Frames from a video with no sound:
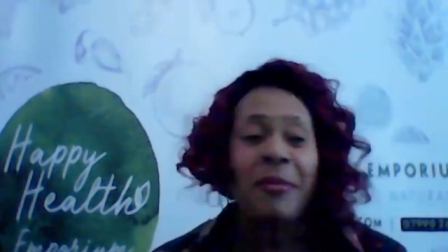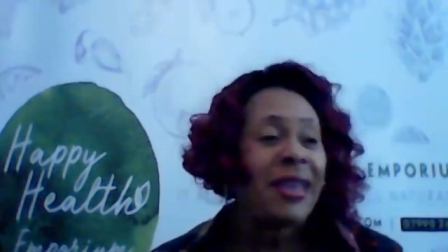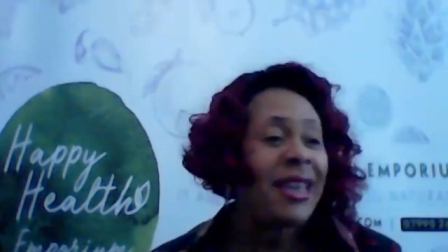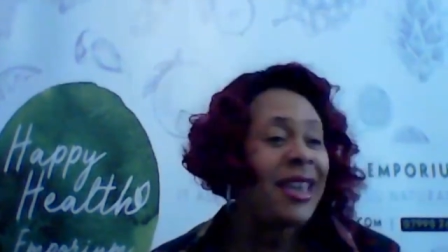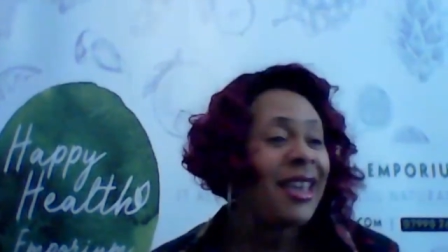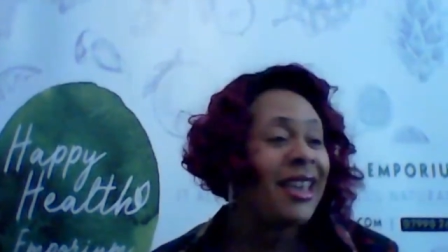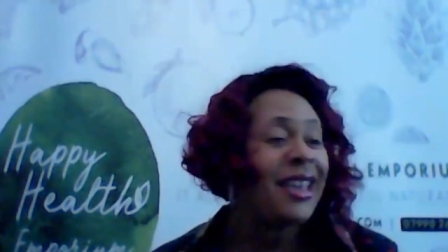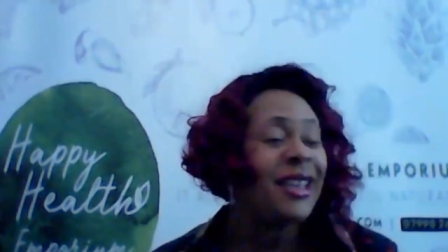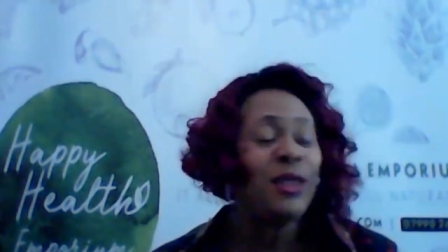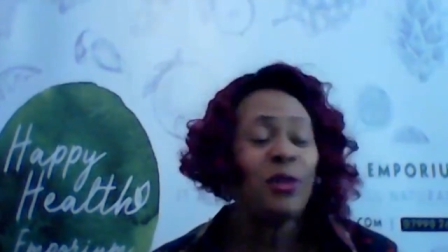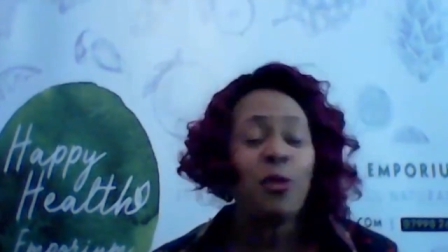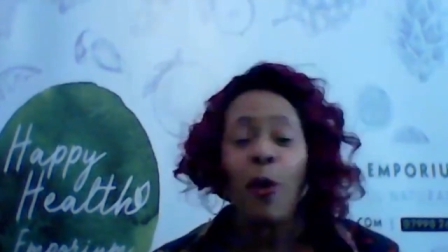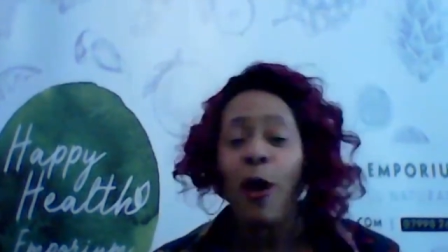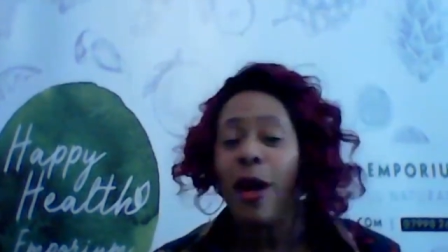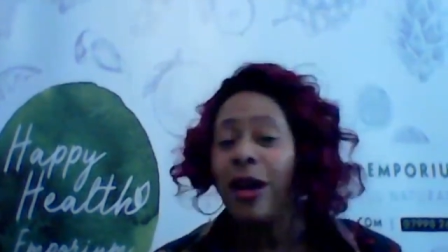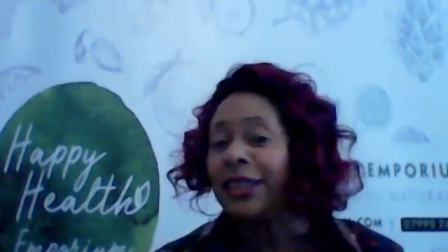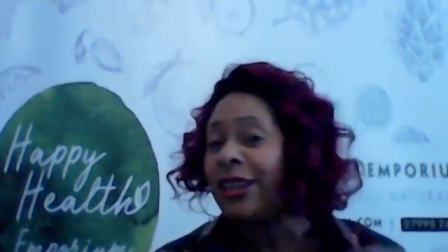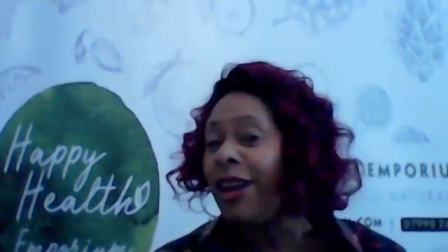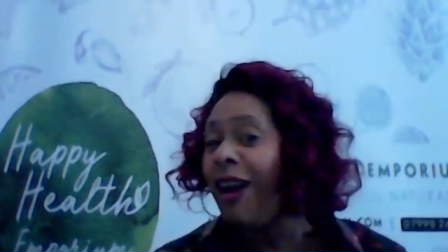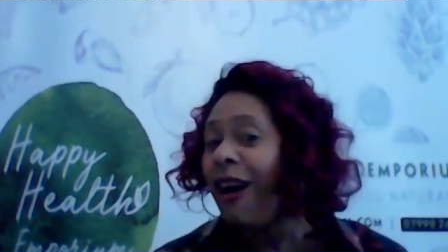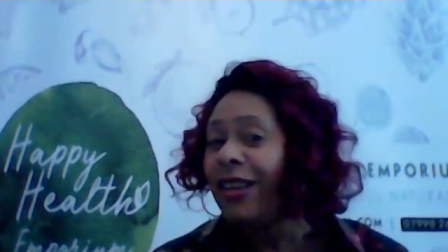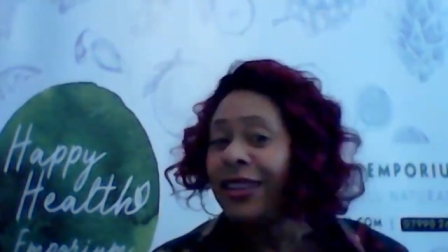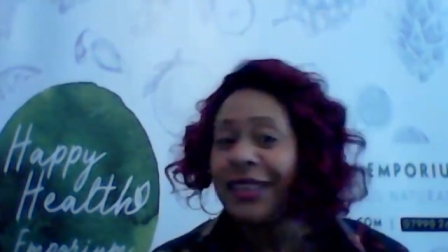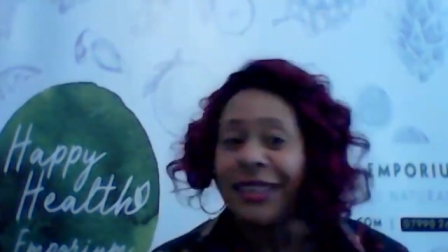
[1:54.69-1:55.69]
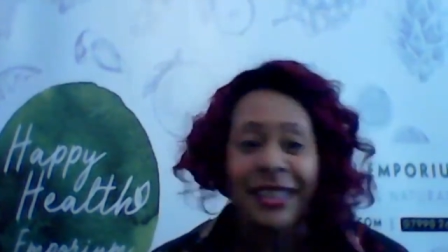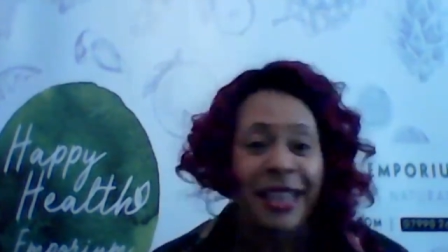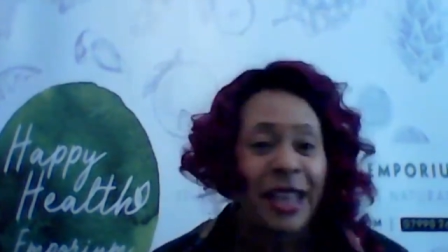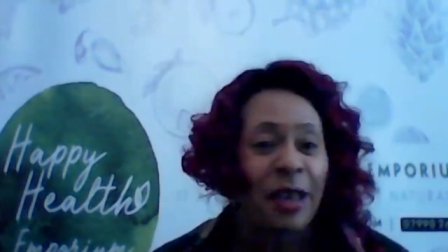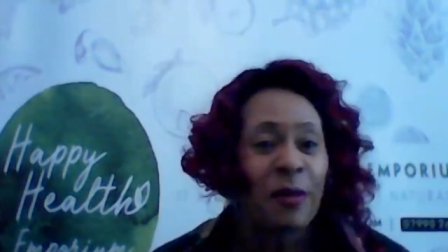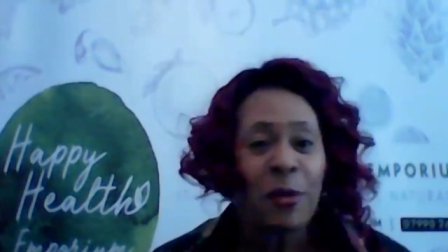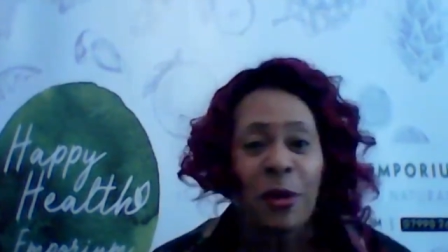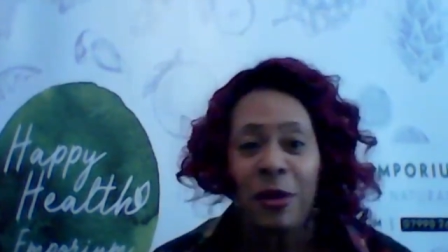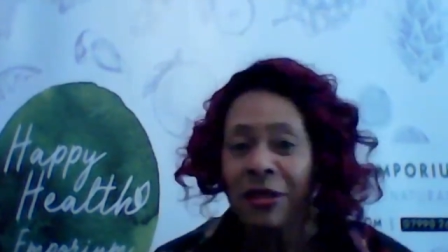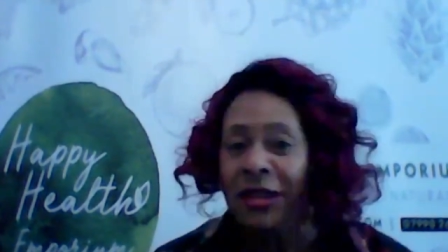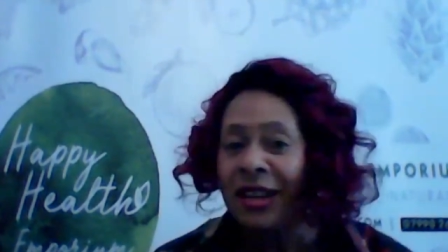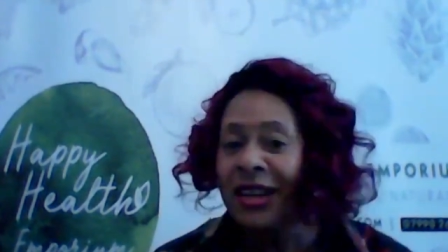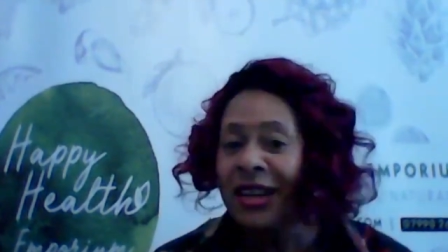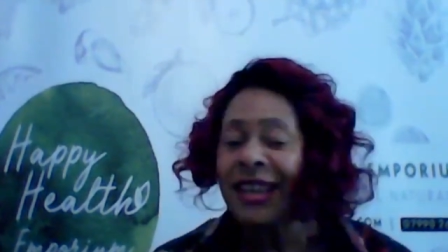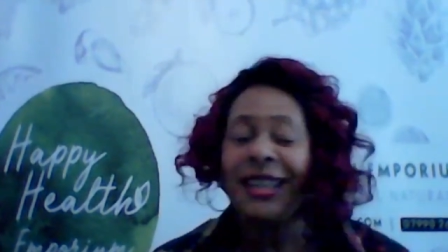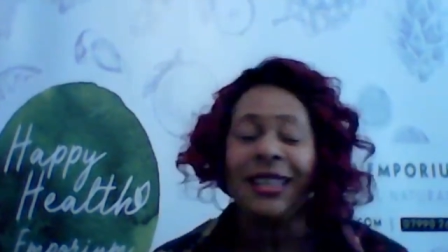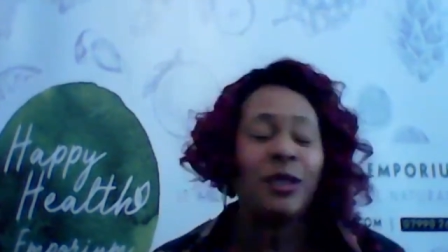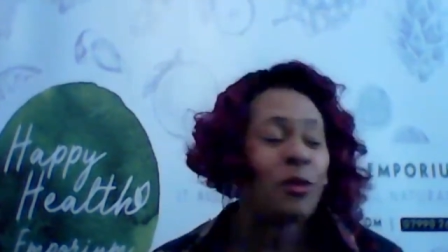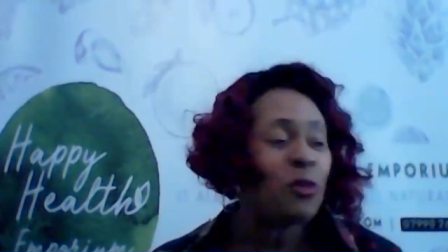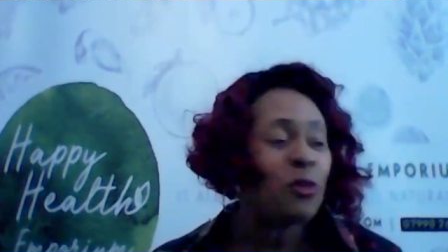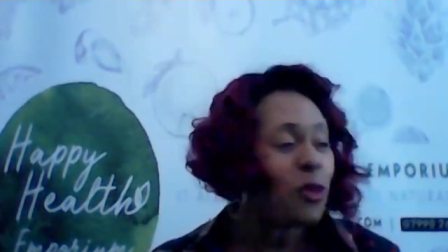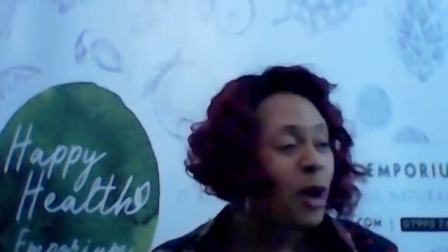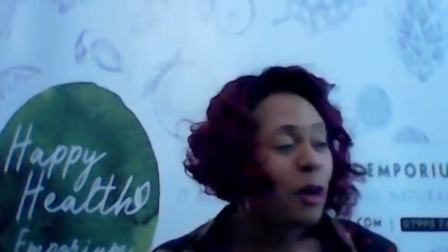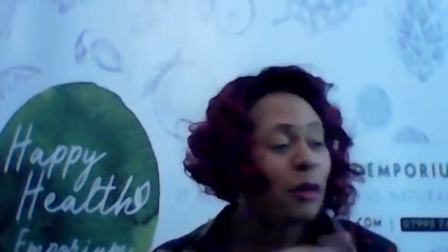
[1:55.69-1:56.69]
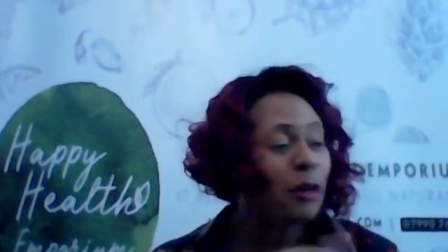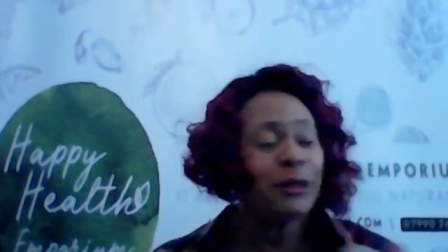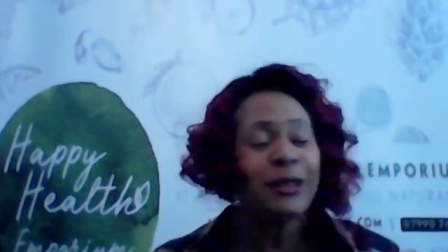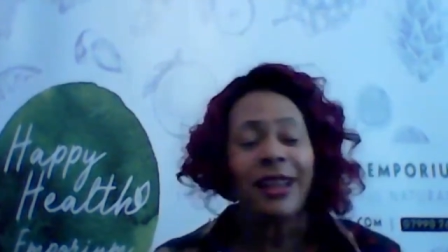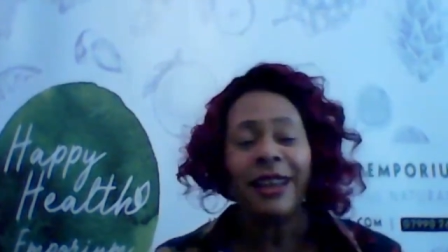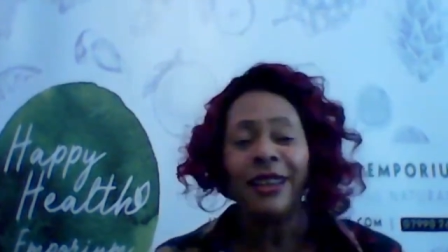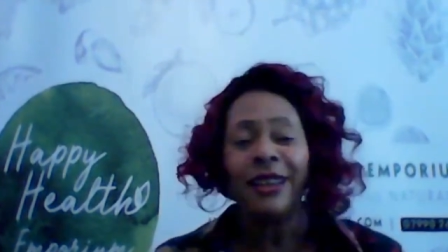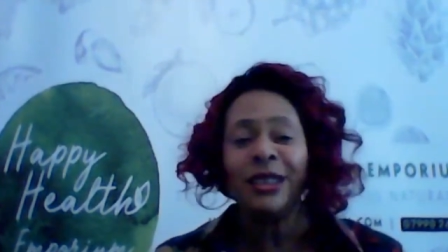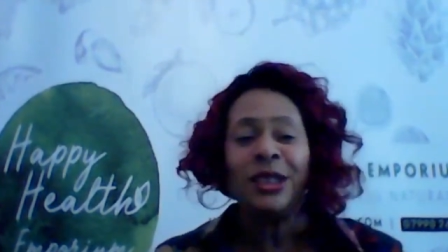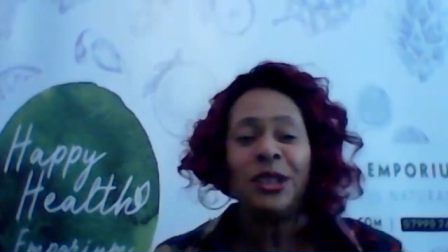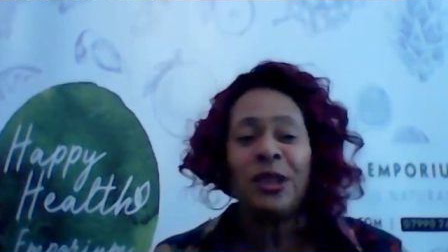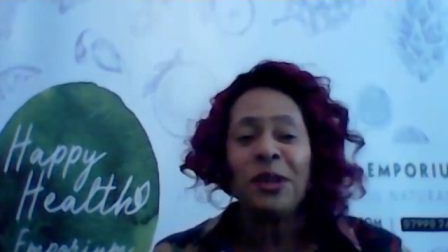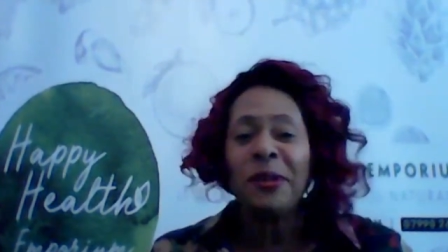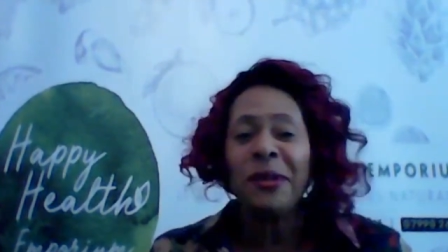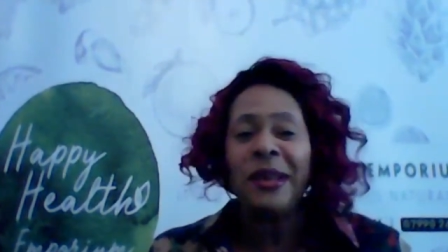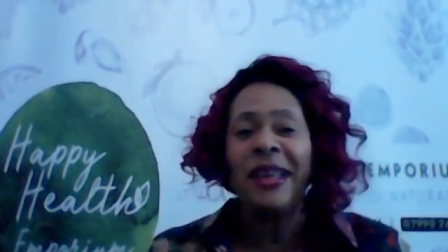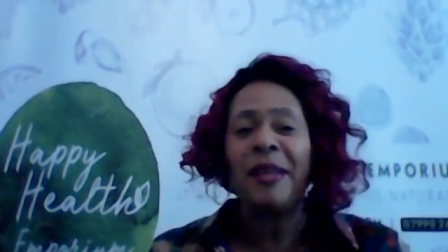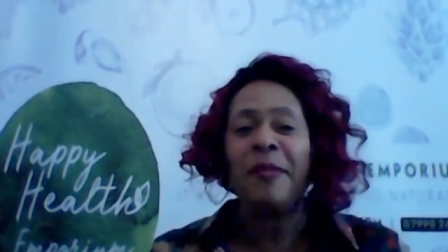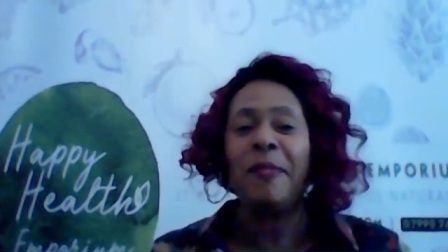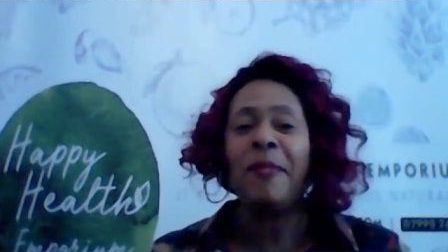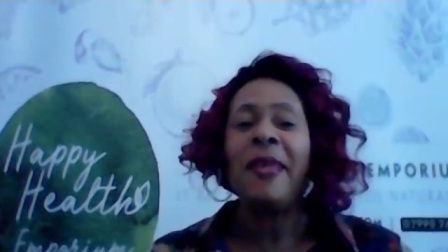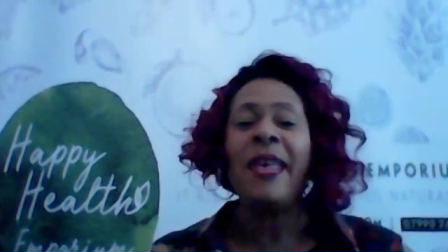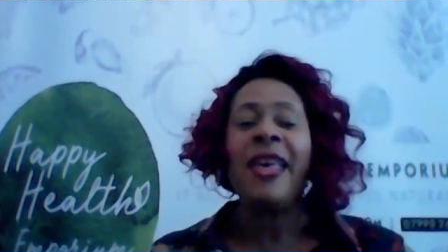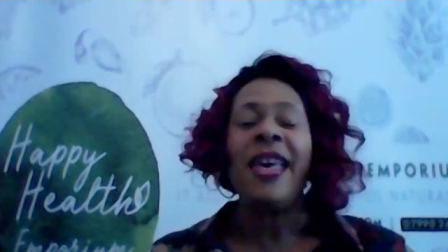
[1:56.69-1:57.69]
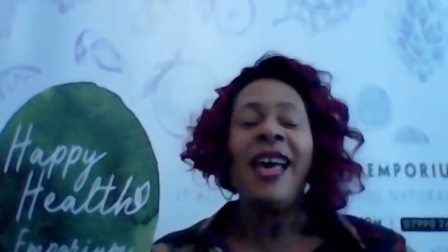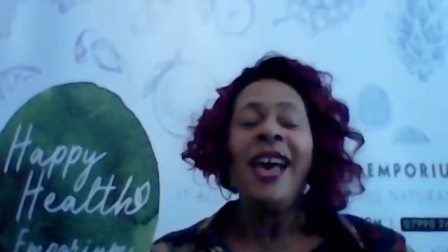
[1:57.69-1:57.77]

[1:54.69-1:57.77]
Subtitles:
He's worked hard to get where he is, and well done to him.